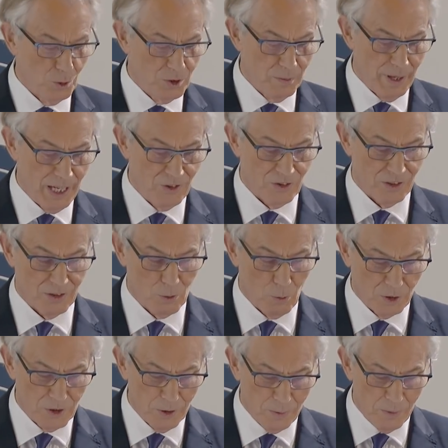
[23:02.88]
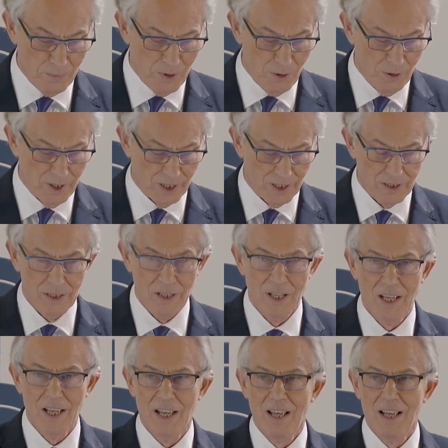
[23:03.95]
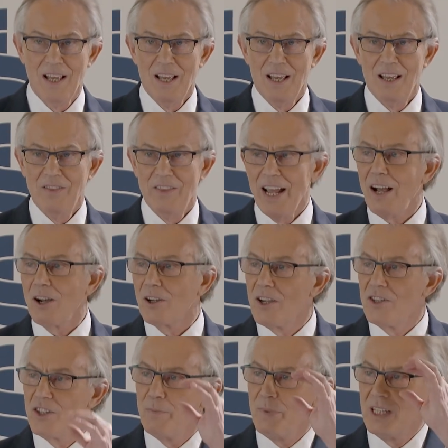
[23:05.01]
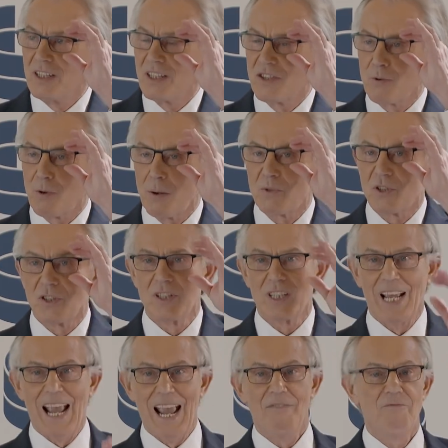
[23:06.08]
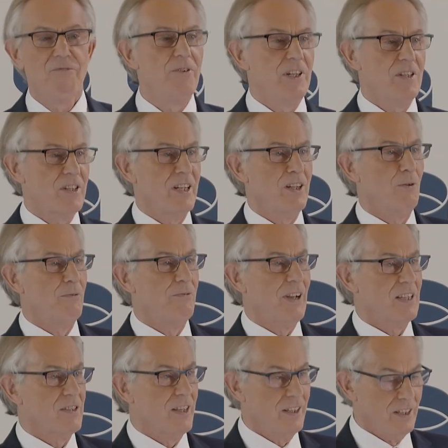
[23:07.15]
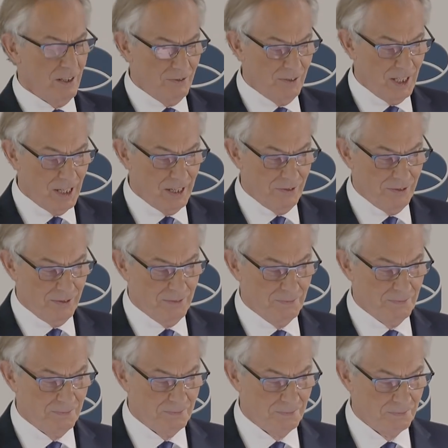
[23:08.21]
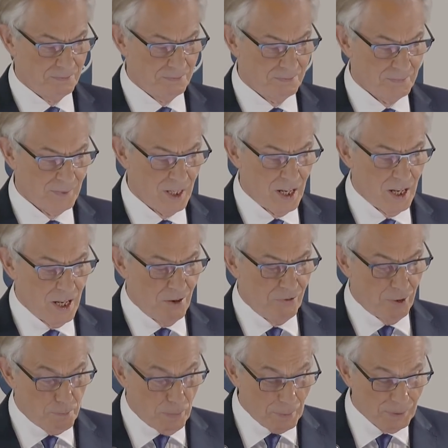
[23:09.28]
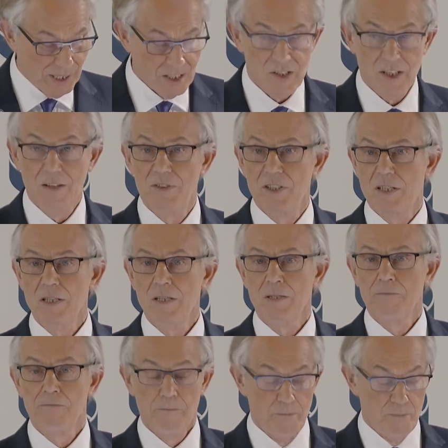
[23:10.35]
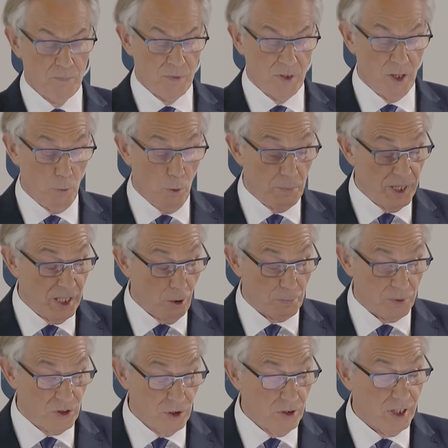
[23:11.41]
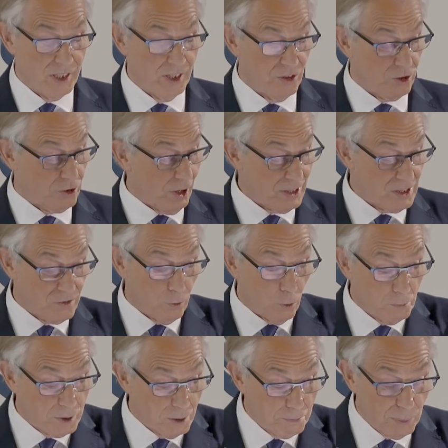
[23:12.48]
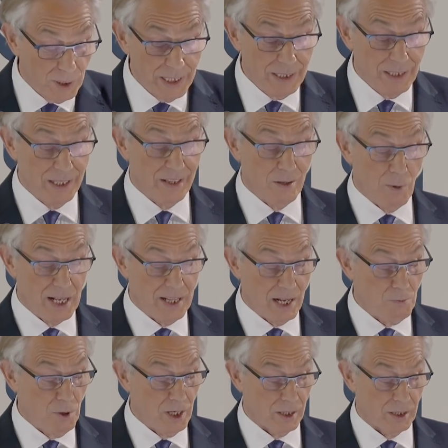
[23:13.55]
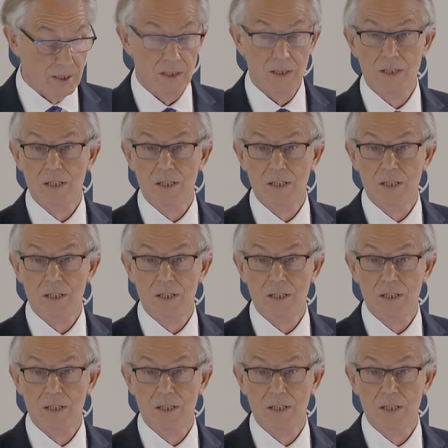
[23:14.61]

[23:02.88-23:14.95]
automation, quantum computing, they are going to mean disruption to every single facet of life. For public services, there will be the opportunity to transform completely the way they work.